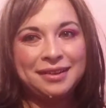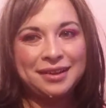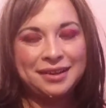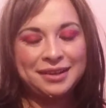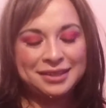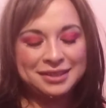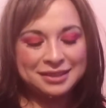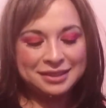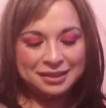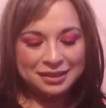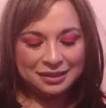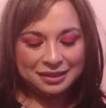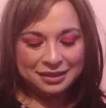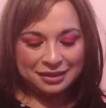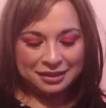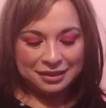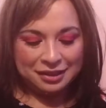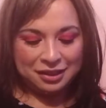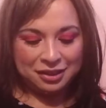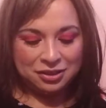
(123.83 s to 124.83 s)
And let's see the,
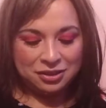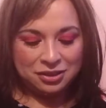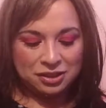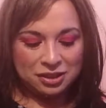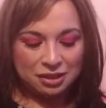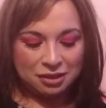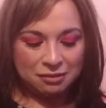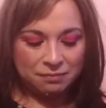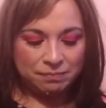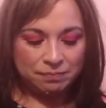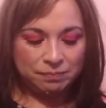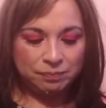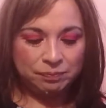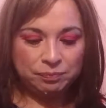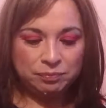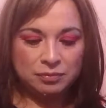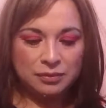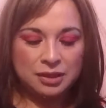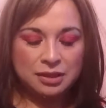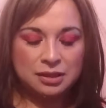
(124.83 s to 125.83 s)
the other stuff.
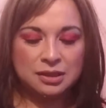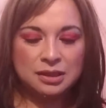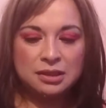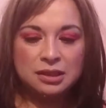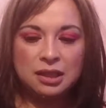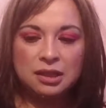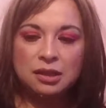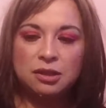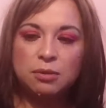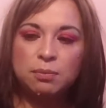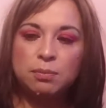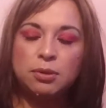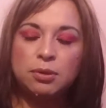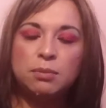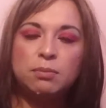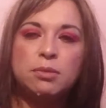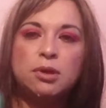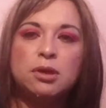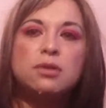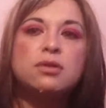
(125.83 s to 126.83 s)
Just like little
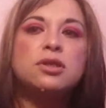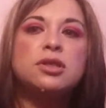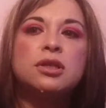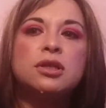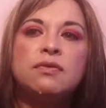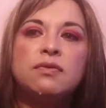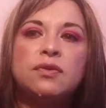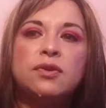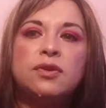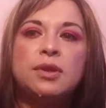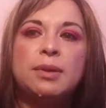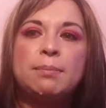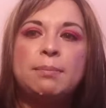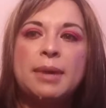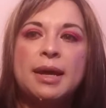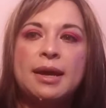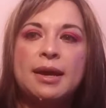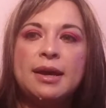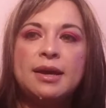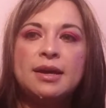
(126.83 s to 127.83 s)
promotion for the
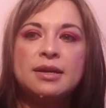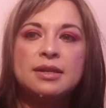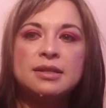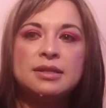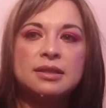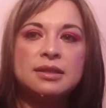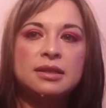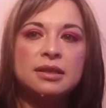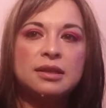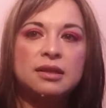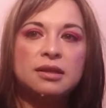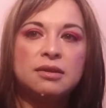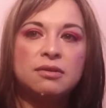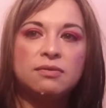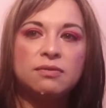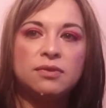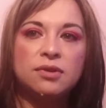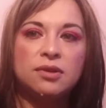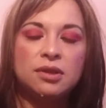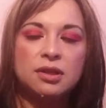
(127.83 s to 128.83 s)
mask.
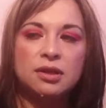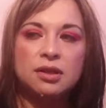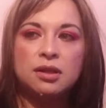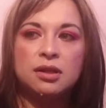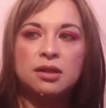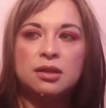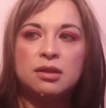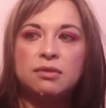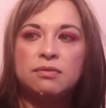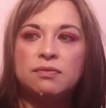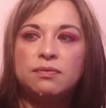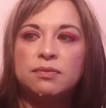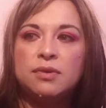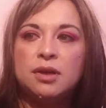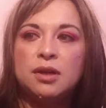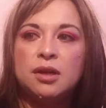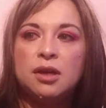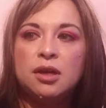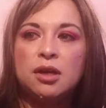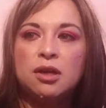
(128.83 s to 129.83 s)
For the uh,
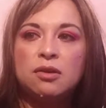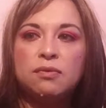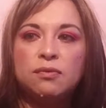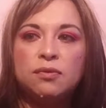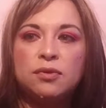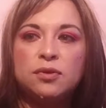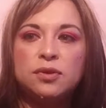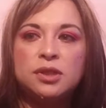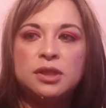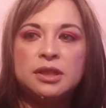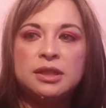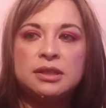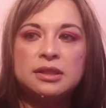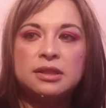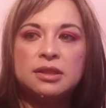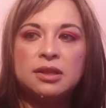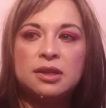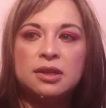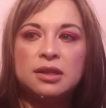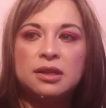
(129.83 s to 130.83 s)
Fruities,
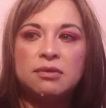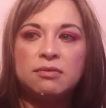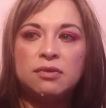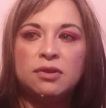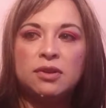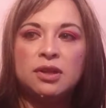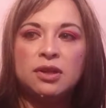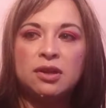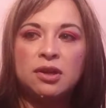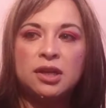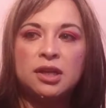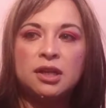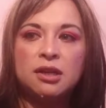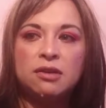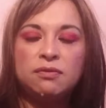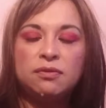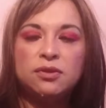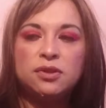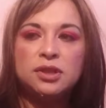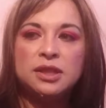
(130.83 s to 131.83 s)
for the
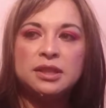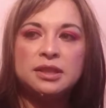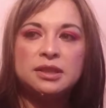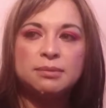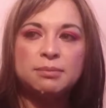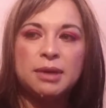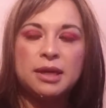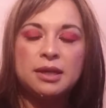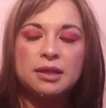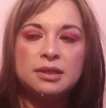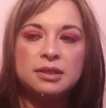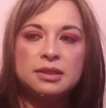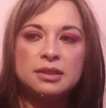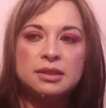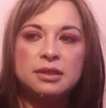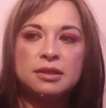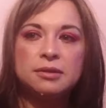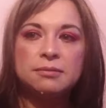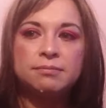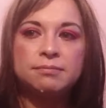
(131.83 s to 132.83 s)
Garnier Fruities mask.